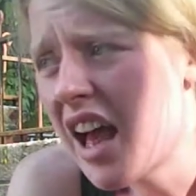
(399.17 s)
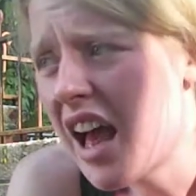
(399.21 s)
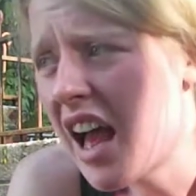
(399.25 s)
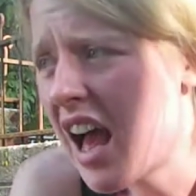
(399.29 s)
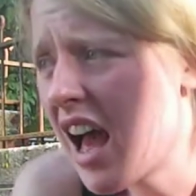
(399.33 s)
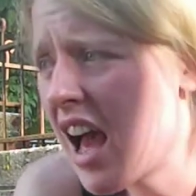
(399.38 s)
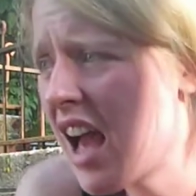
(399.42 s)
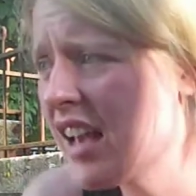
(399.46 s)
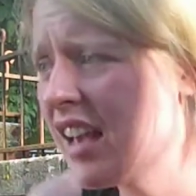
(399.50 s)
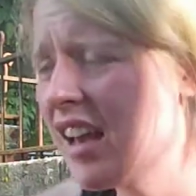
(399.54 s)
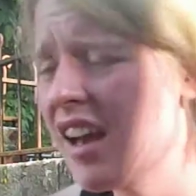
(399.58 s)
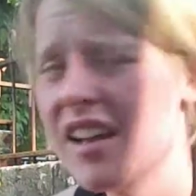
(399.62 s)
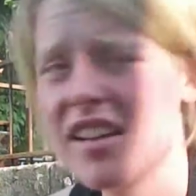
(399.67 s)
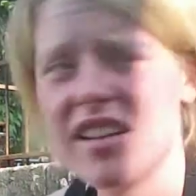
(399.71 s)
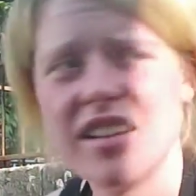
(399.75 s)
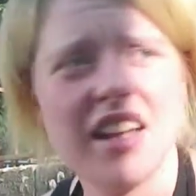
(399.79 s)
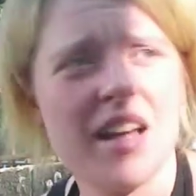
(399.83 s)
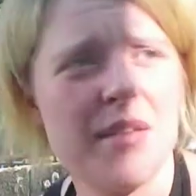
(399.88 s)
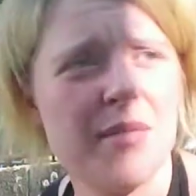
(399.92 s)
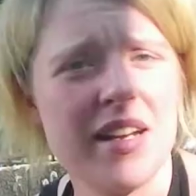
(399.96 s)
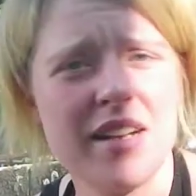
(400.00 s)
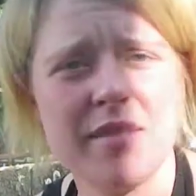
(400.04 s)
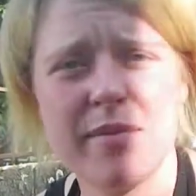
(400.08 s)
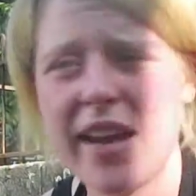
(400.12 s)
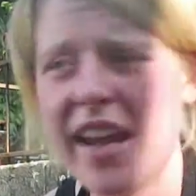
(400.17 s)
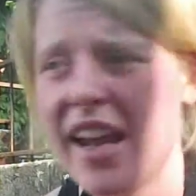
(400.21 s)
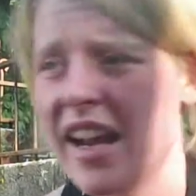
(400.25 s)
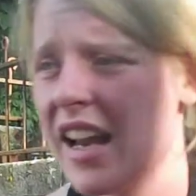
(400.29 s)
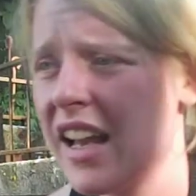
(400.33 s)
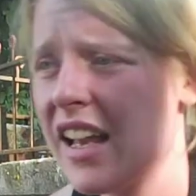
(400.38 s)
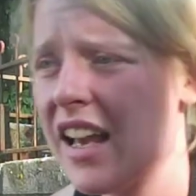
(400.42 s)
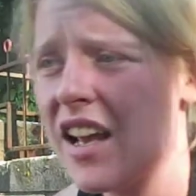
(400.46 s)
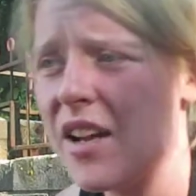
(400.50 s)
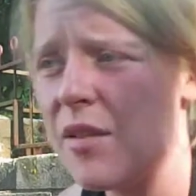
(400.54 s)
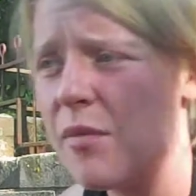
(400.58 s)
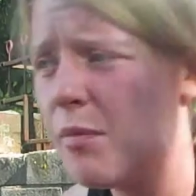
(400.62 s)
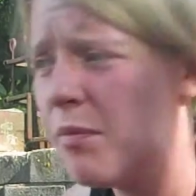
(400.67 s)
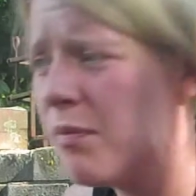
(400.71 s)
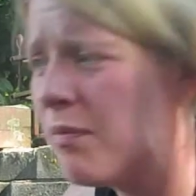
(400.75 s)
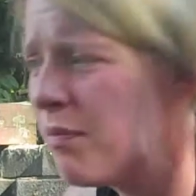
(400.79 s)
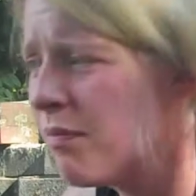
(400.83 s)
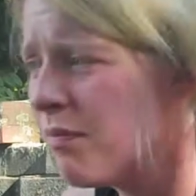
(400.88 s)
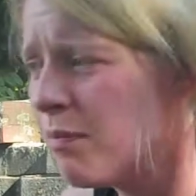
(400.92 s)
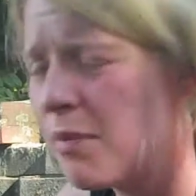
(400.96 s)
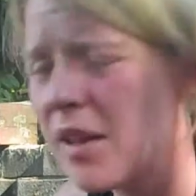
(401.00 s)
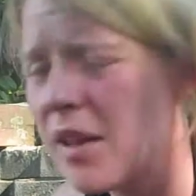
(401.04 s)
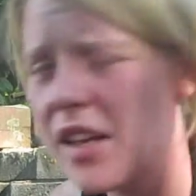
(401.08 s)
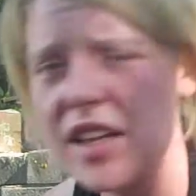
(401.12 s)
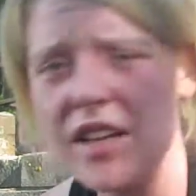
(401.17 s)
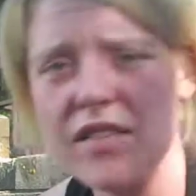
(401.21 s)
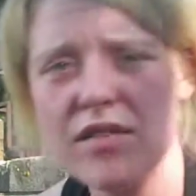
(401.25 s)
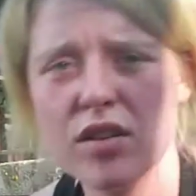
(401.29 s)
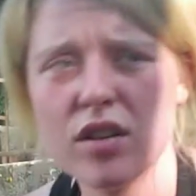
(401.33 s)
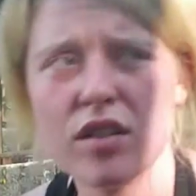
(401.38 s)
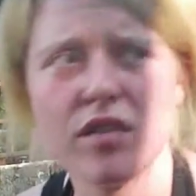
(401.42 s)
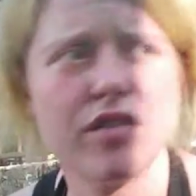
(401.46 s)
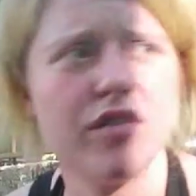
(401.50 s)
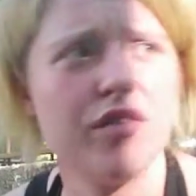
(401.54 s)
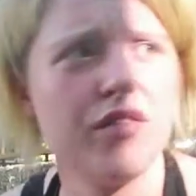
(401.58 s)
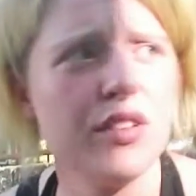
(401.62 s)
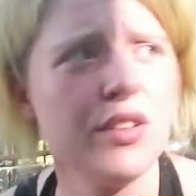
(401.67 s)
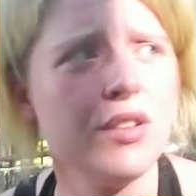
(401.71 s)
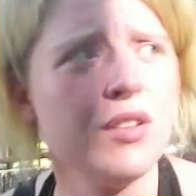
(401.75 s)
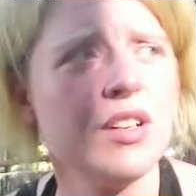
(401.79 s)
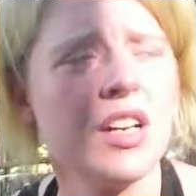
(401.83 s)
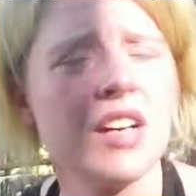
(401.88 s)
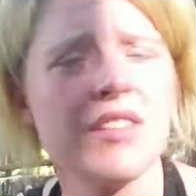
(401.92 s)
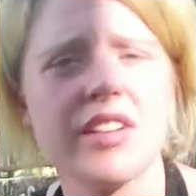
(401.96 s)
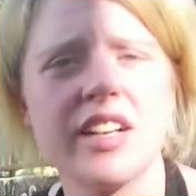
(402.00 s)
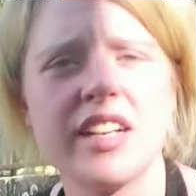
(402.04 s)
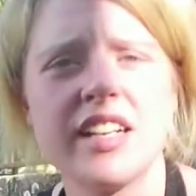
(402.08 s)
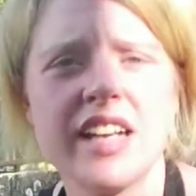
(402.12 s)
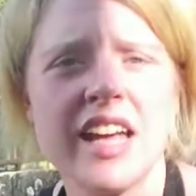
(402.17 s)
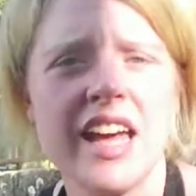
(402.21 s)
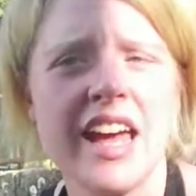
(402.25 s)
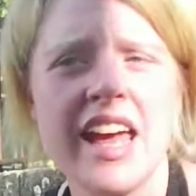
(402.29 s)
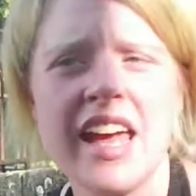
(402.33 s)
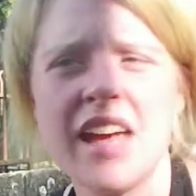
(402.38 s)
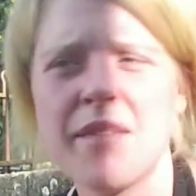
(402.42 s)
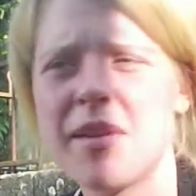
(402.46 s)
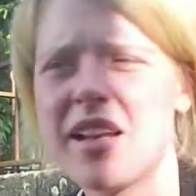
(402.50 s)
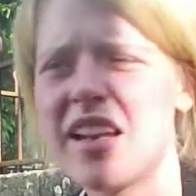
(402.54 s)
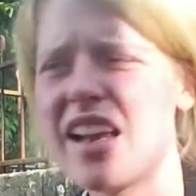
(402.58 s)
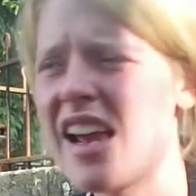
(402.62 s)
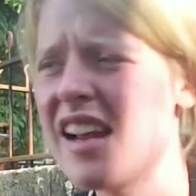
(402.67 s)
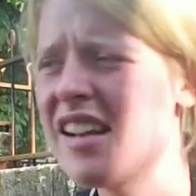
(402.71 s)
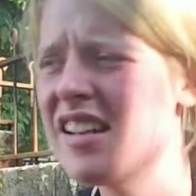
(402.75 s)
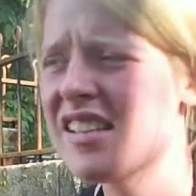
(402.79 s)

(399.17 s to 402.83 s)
I got a belly full of food every day. I mean,